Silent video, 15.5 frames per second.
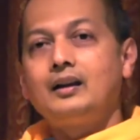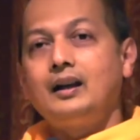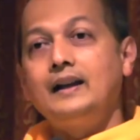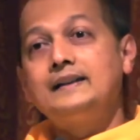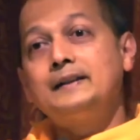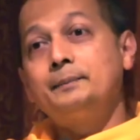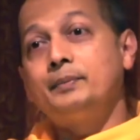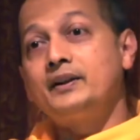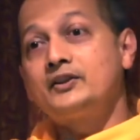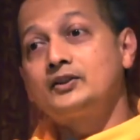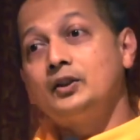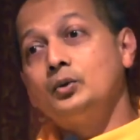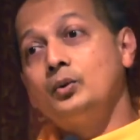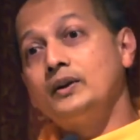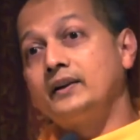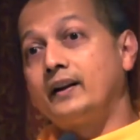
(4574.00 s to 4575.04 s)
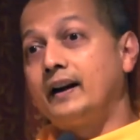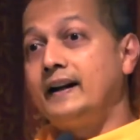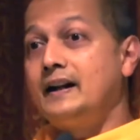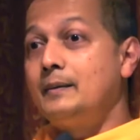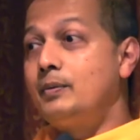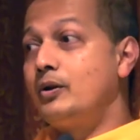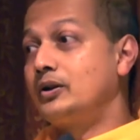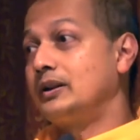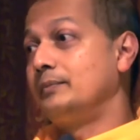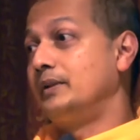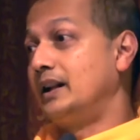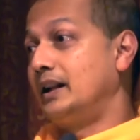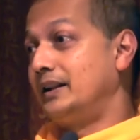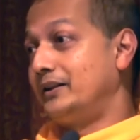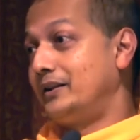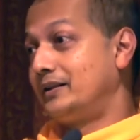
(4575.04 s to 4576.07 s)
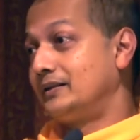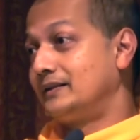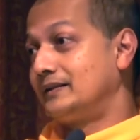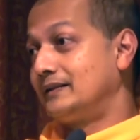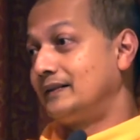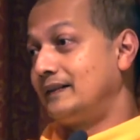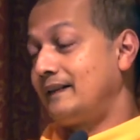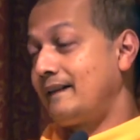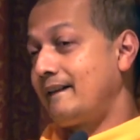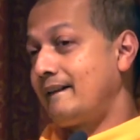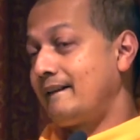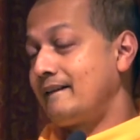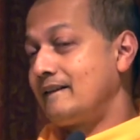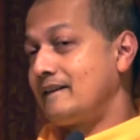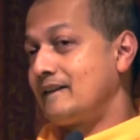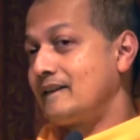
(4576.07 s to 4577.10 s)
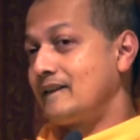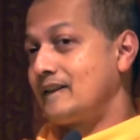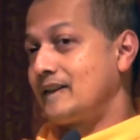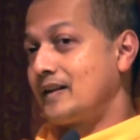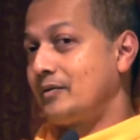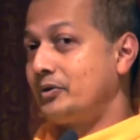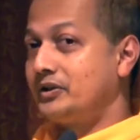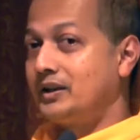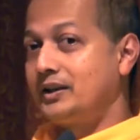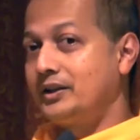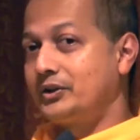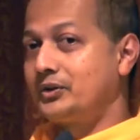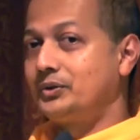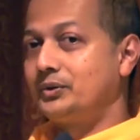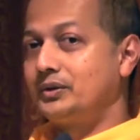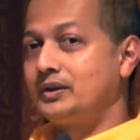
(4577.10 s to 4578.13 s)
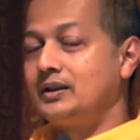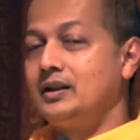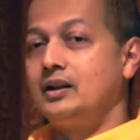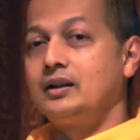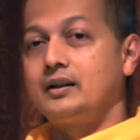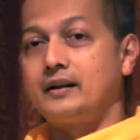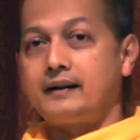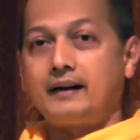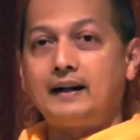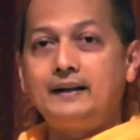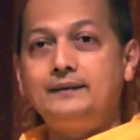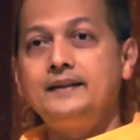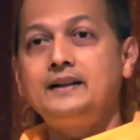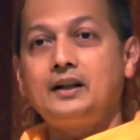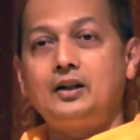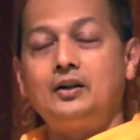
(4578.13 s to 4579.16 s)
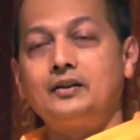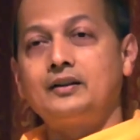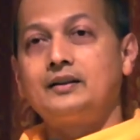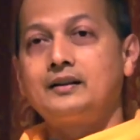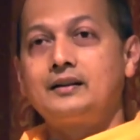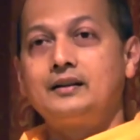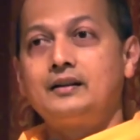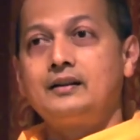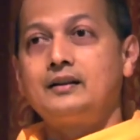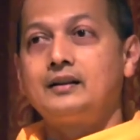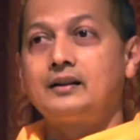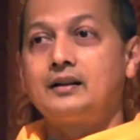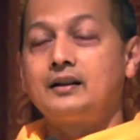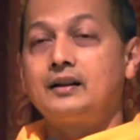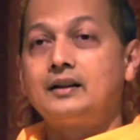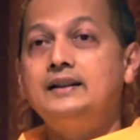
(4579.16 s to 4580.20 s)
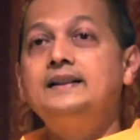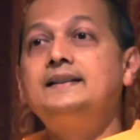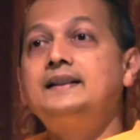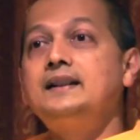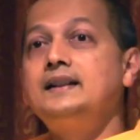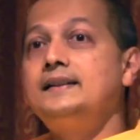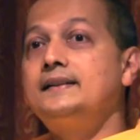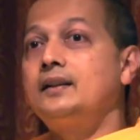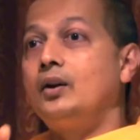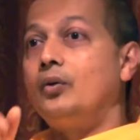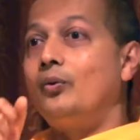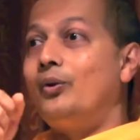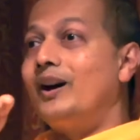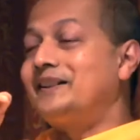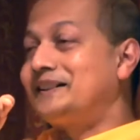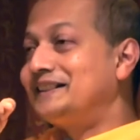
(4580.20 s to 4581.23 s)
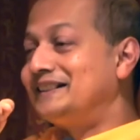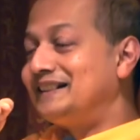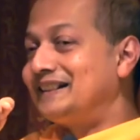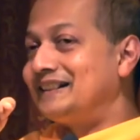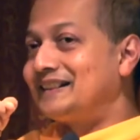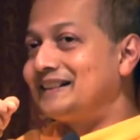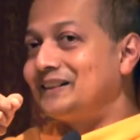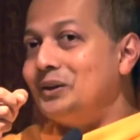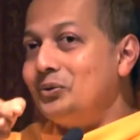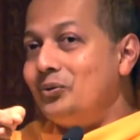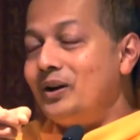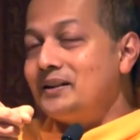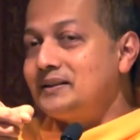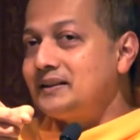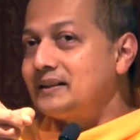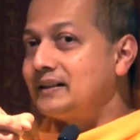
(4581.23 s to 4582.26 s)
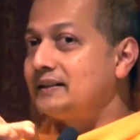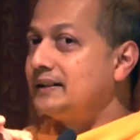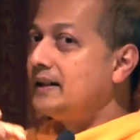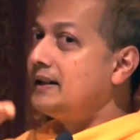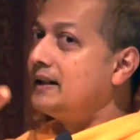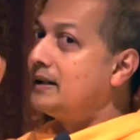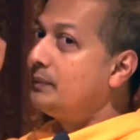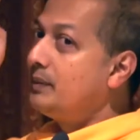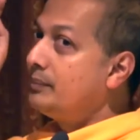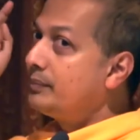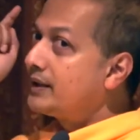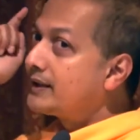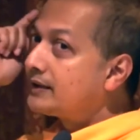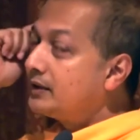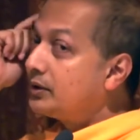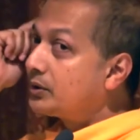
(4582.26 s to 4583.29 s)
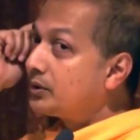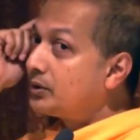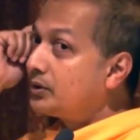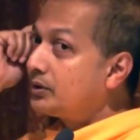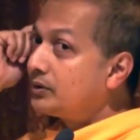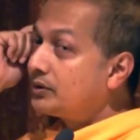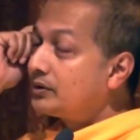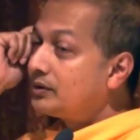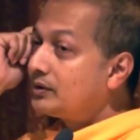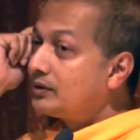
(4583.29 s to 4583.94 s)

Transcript: is the person who has read about a mirage, who has understood. Driving along, he sees water. Oh, water. Then he remembers no, no, no.